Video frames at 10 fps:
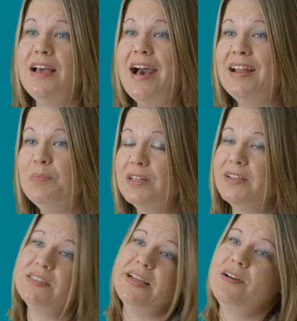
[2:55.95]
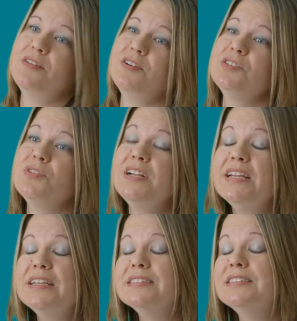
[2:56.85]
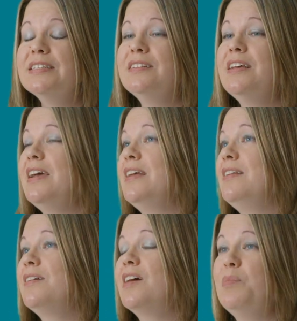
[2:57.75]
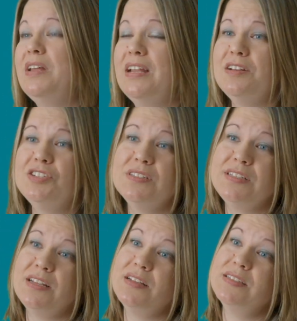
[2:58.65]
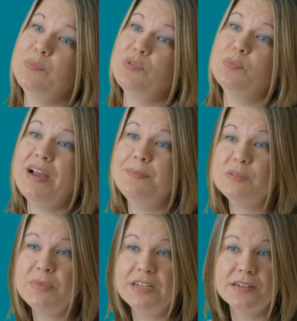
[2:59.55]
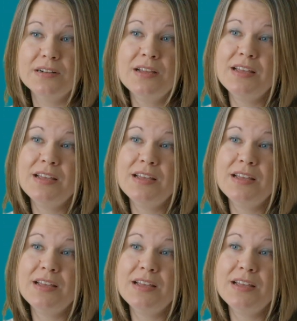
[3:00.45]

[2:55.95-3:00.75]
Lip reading: adamantly stay on our screenings and come in and just get a simple pap smear,